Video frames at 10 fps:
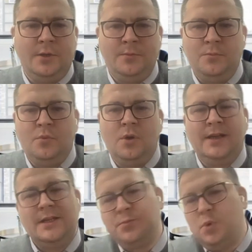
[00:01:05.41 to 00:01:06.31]
and more,
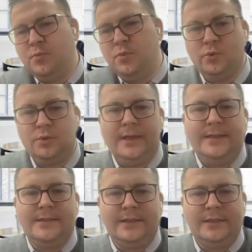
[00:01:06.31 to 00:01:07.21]
I guess more broadly
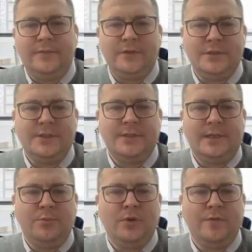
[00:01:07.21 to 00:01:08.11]
data governance
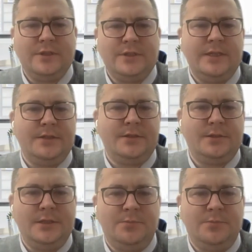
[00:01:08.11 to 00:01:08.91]
and data privacy is,